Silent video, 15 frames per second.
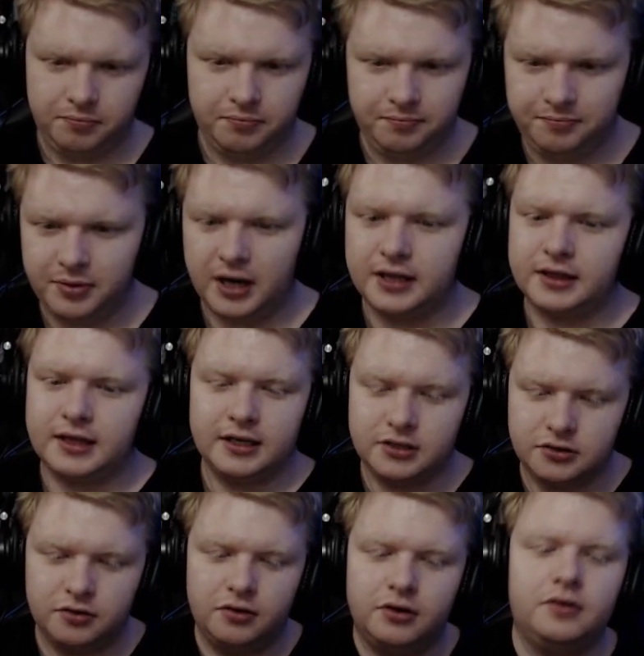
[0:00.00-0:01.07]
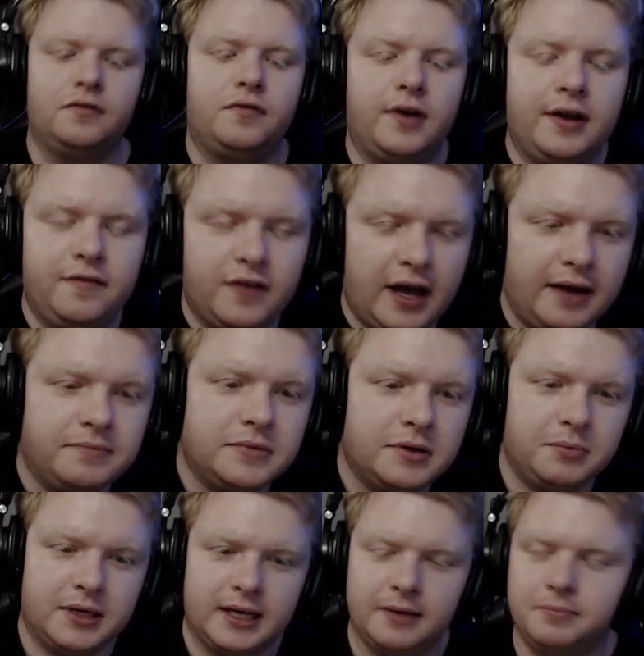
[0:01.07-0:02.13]
But they sort of revamped
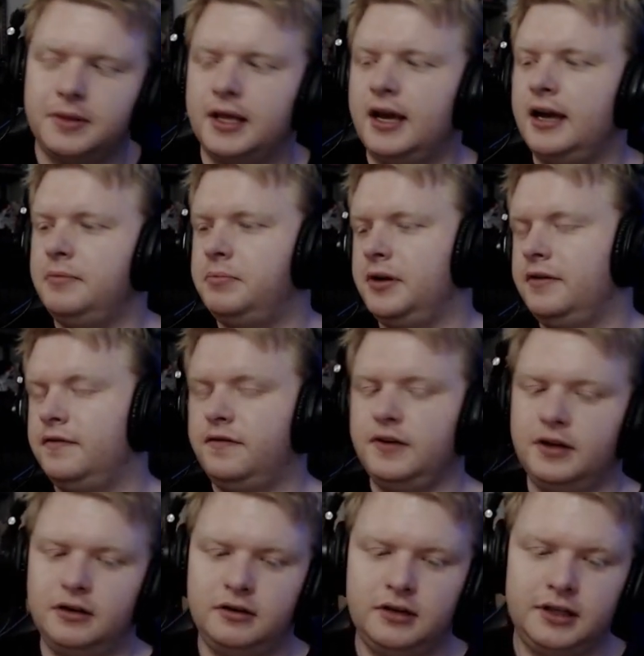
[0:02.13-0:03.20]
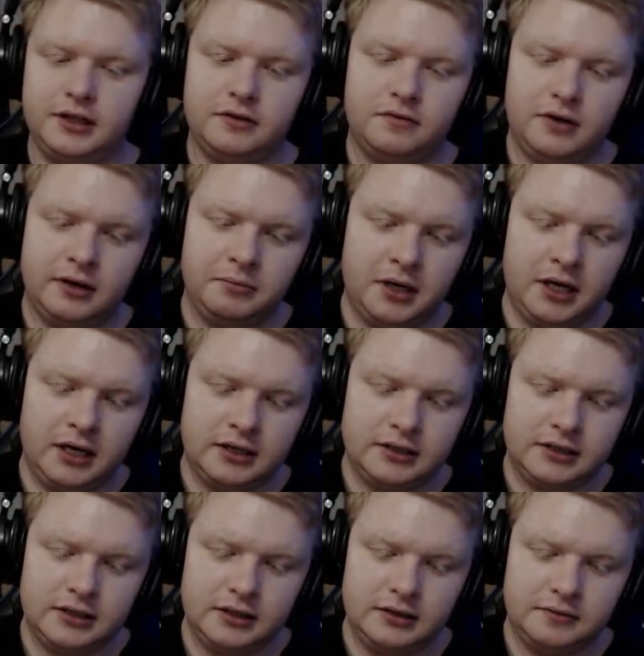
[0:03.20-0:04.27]
it but kept the 8-bit feel in the
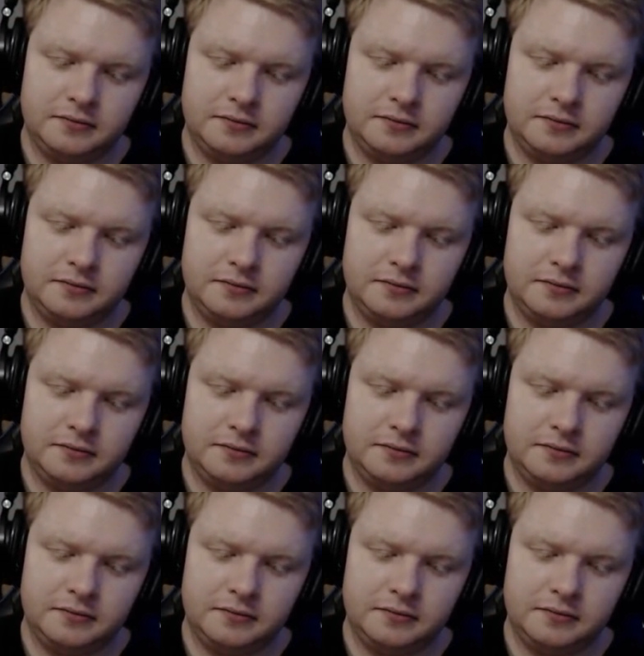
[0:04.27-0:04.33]
remaster.